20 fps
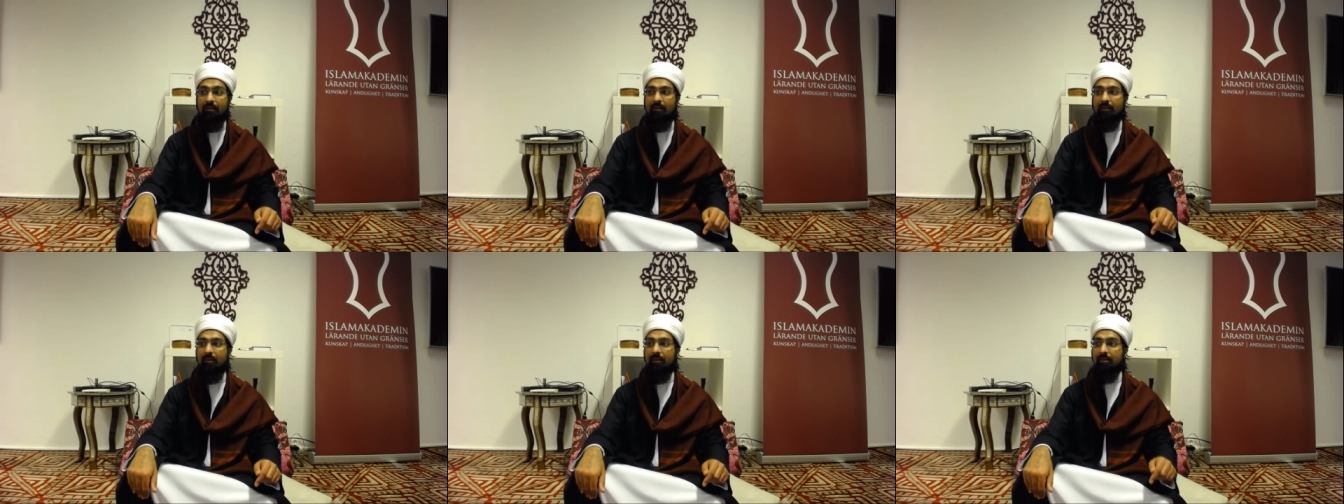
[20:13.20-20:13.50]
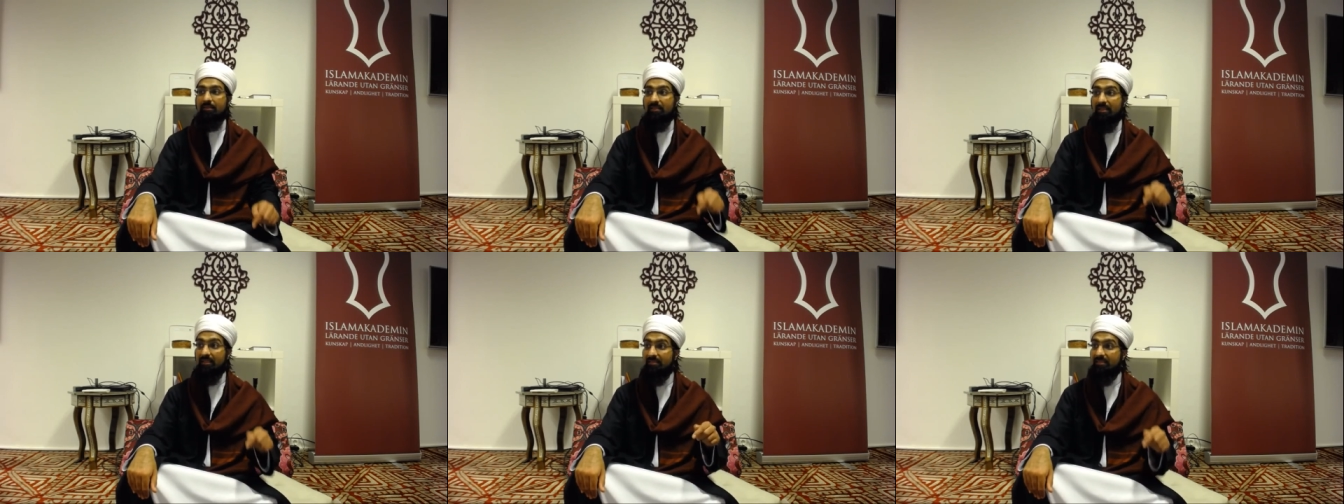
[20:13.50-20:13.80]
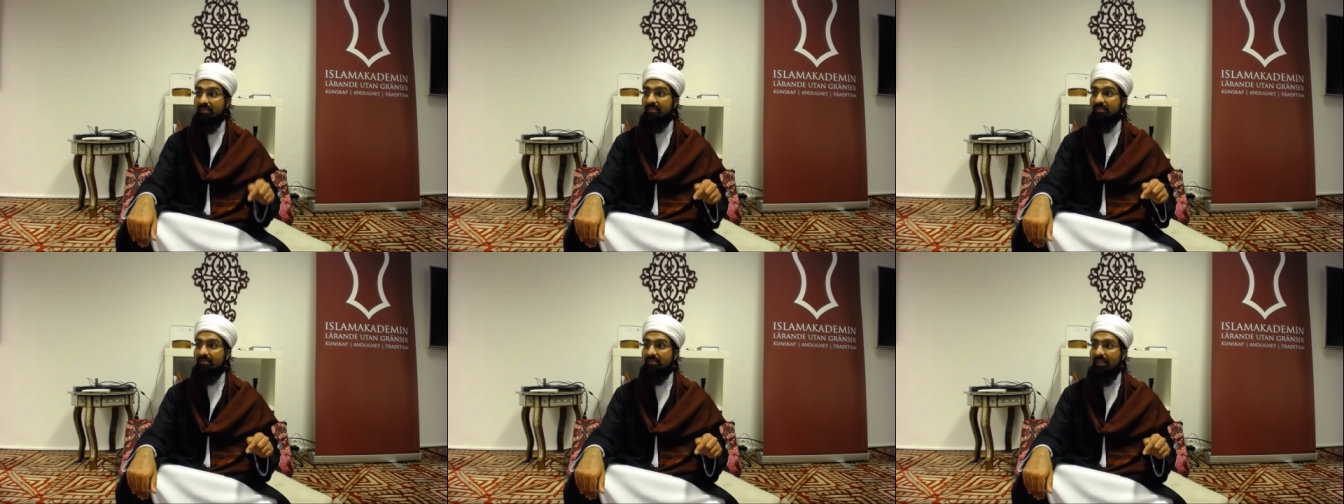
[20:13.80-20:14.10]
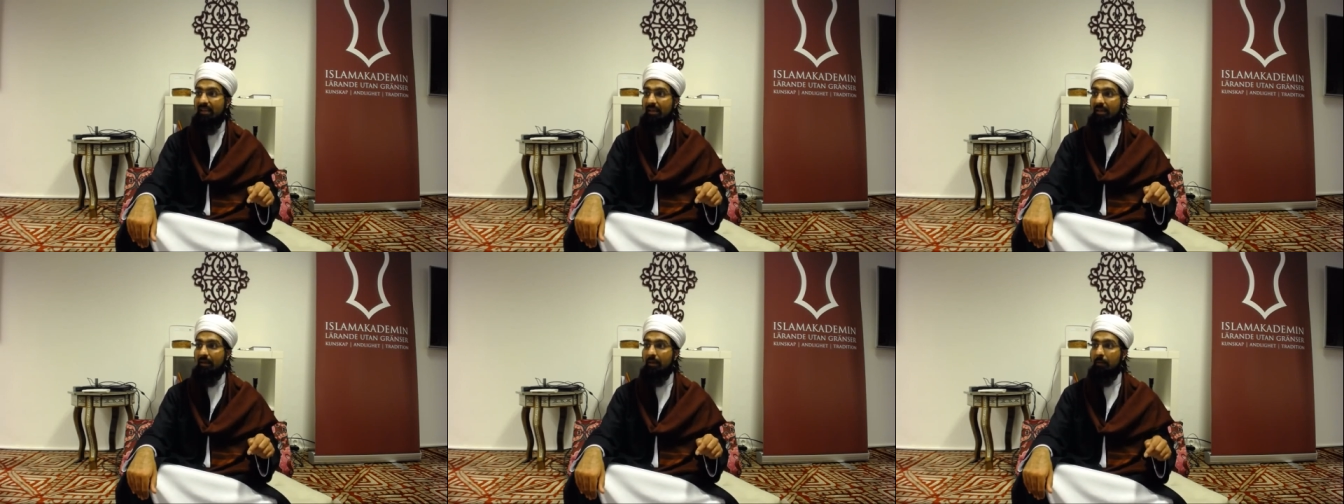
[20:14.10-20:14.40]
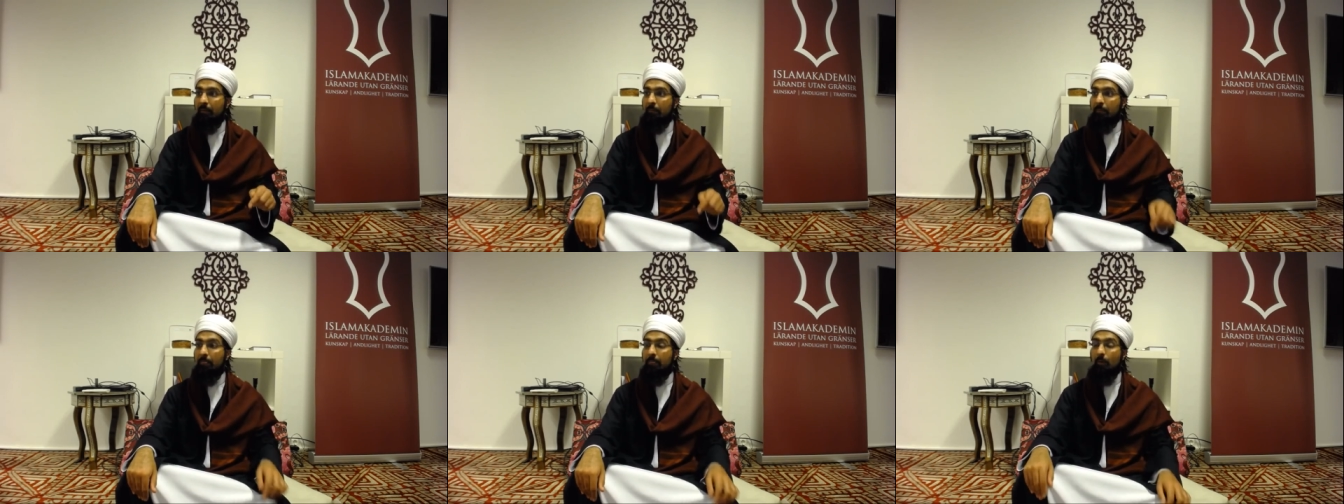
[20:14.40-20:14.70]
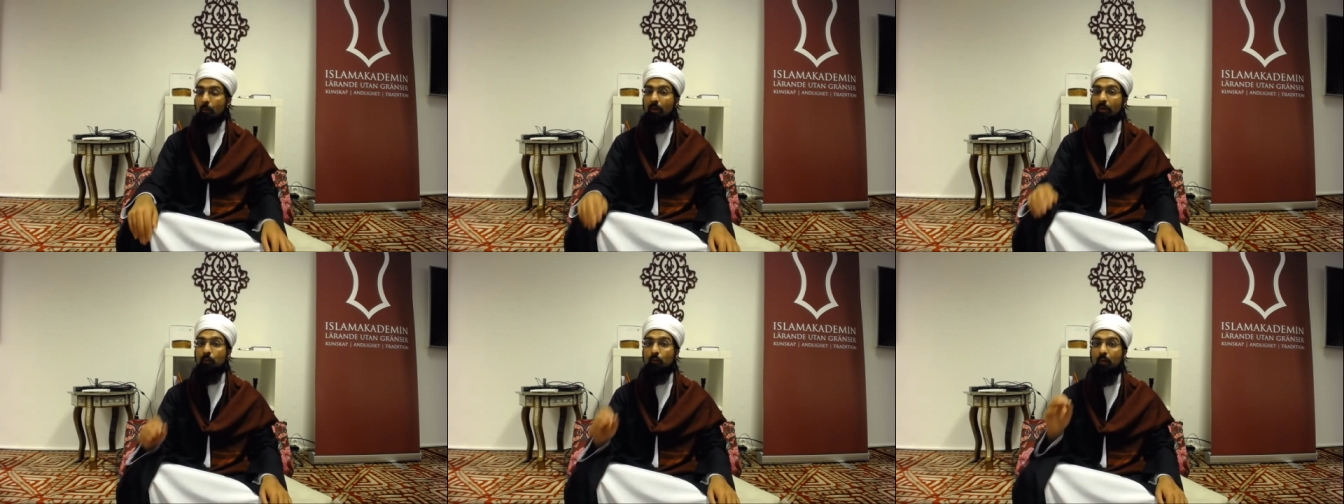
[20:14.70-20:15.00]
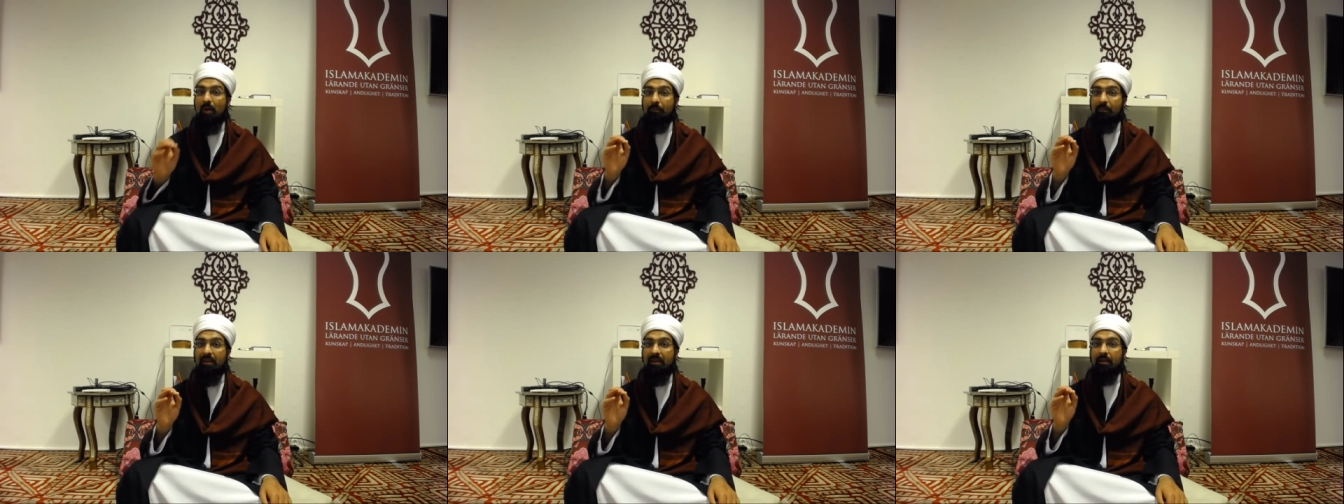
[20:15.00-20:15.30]
Till this day. When
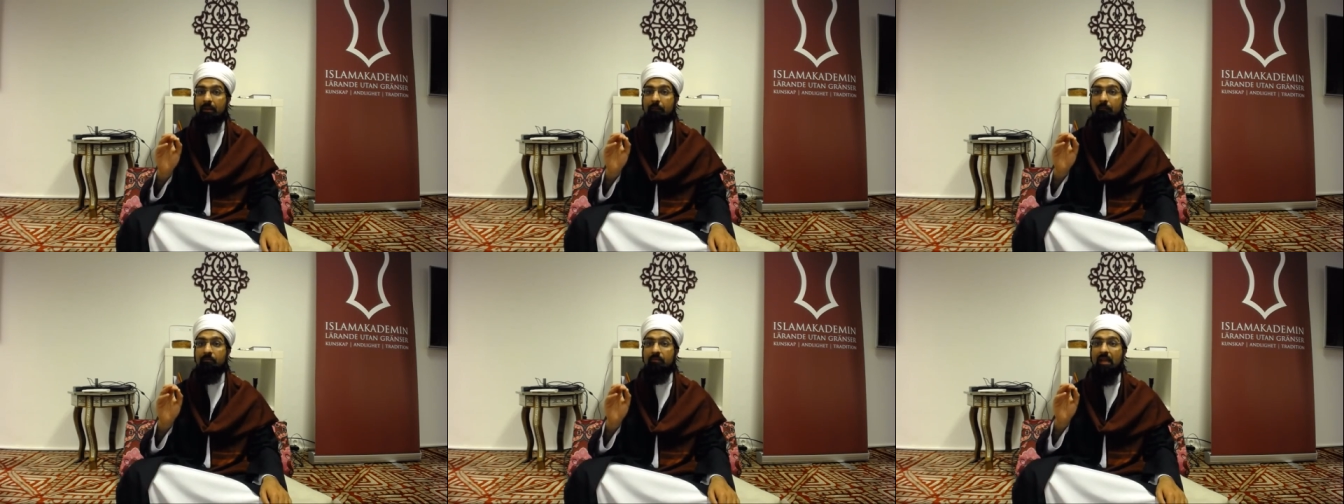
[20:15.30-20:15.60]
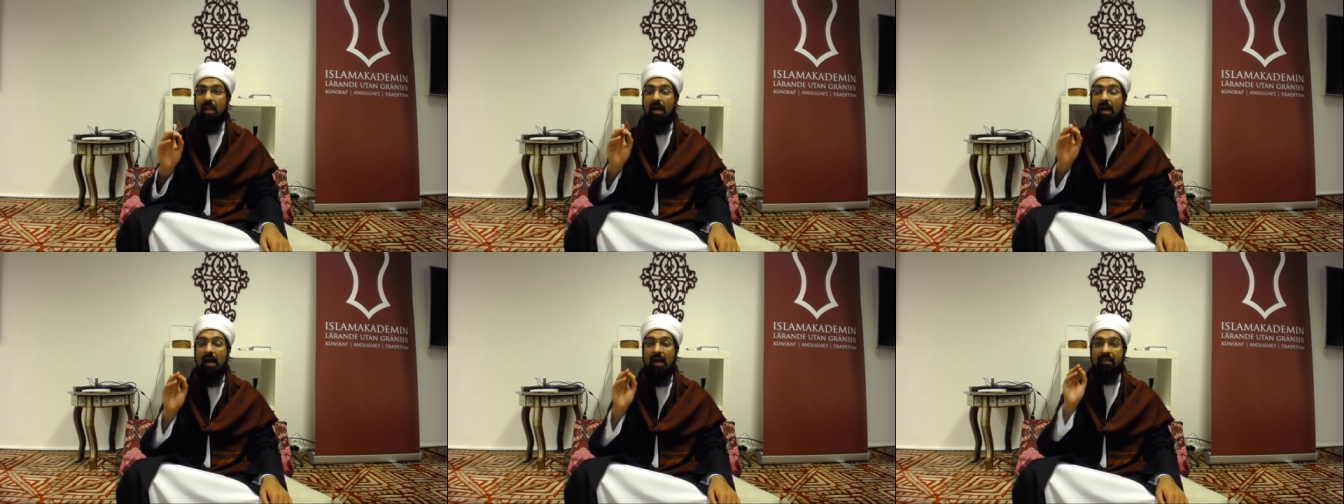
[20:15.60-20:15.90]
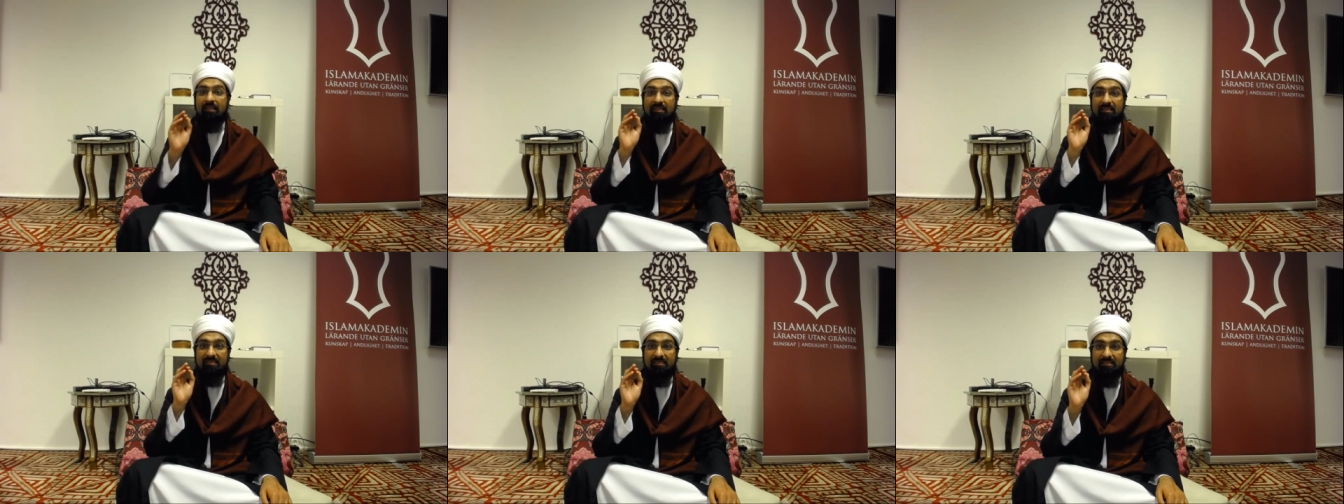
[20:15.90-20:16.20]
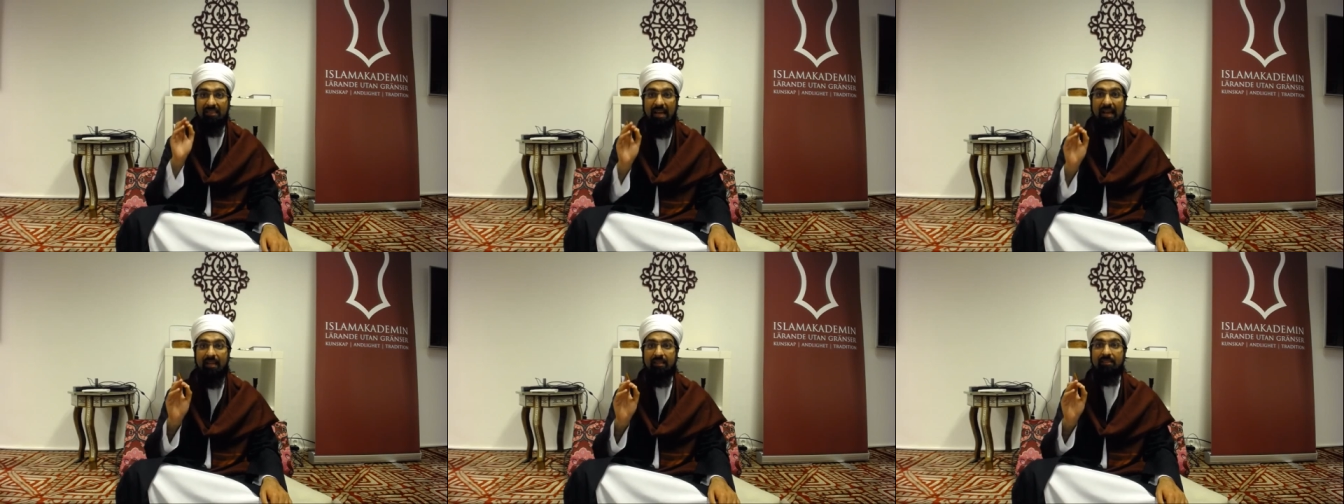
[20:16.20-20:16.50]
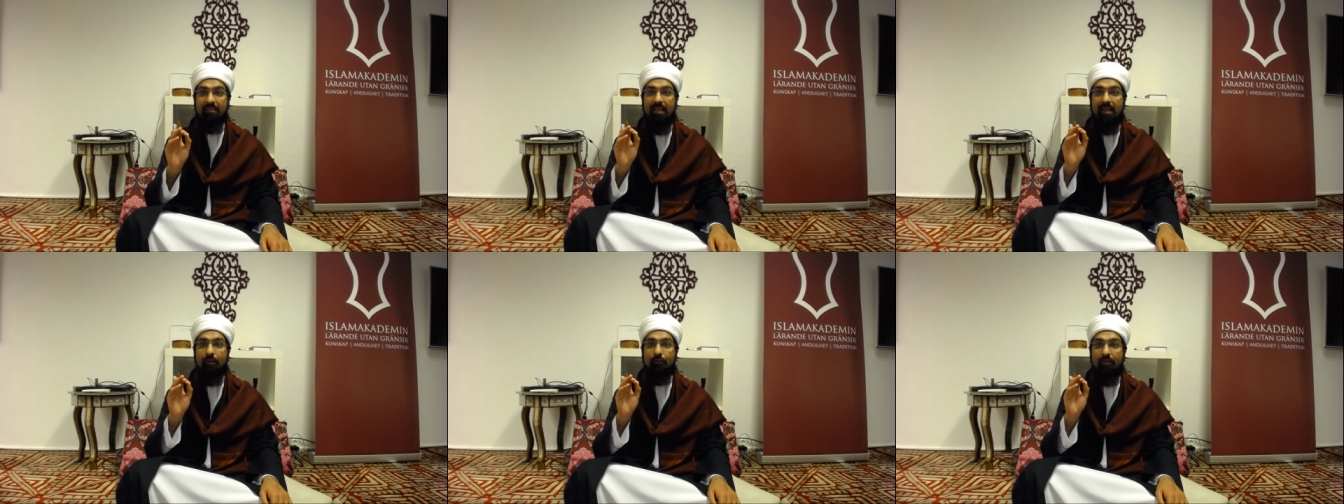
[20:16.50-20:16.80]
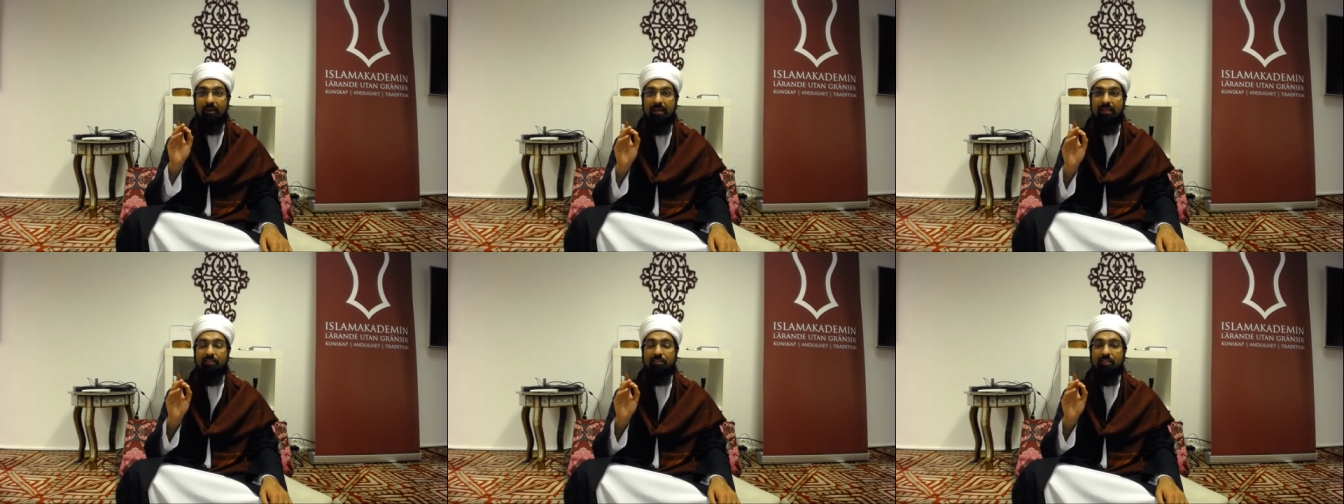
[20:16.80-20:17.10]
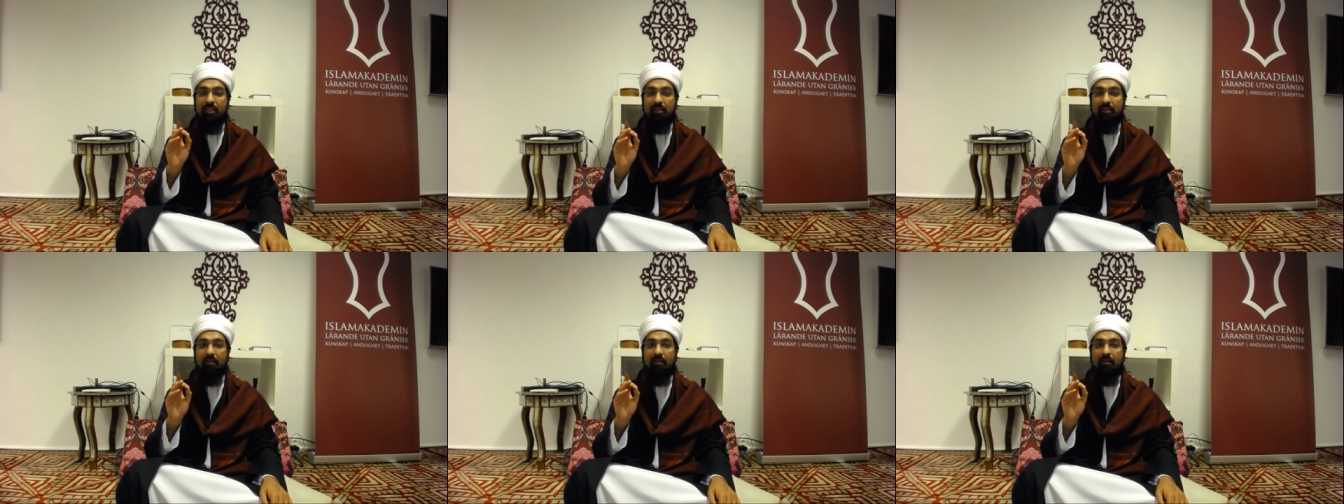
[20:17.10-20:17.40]
women understand their
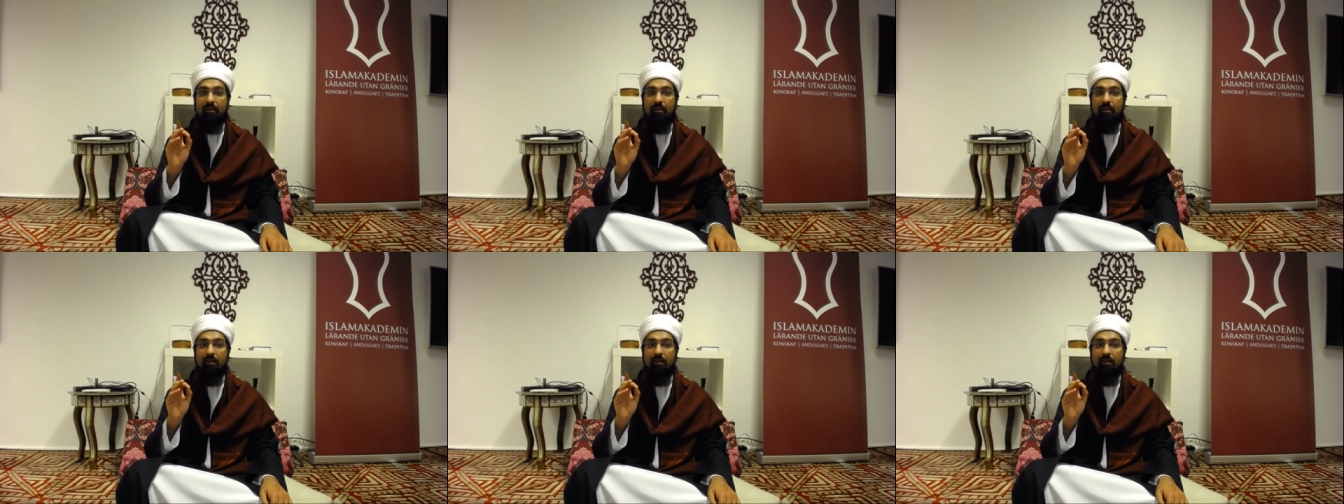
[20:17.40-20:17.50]
religion,